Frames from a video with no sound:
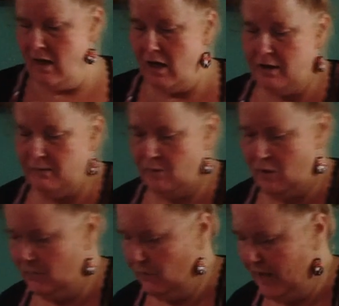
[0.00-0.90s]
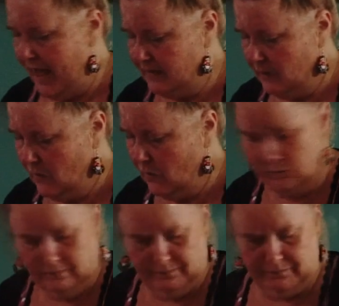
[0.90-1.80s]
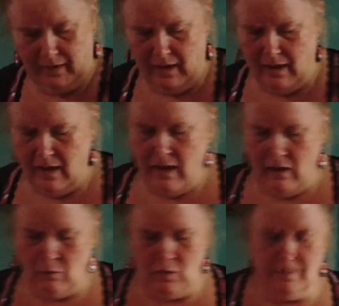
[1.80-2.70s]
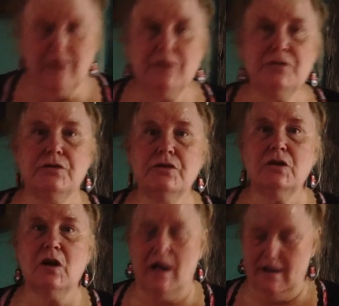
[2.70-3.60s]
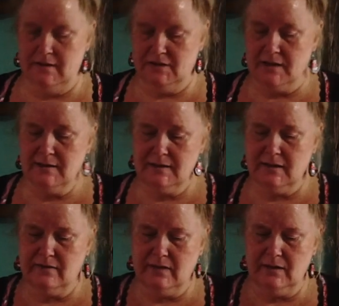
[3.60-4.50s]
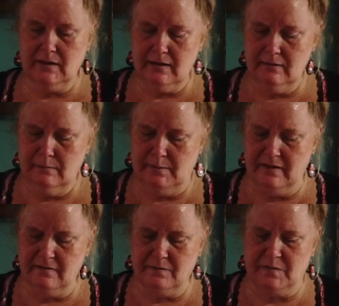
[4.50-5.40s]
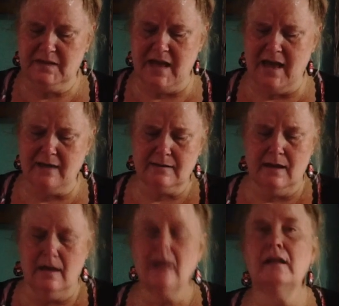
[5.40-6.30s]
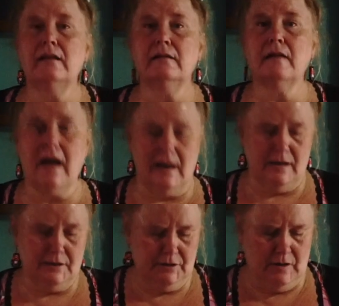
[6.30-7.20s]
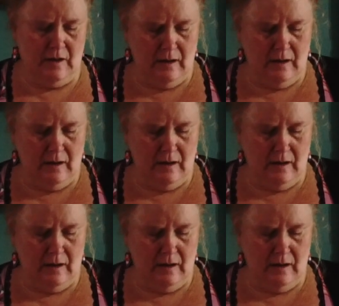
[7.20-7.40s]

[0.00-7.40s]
I don't mind at all. And what I'm gonna do tonight, just to give it a little bit of pizzazz, little garnish,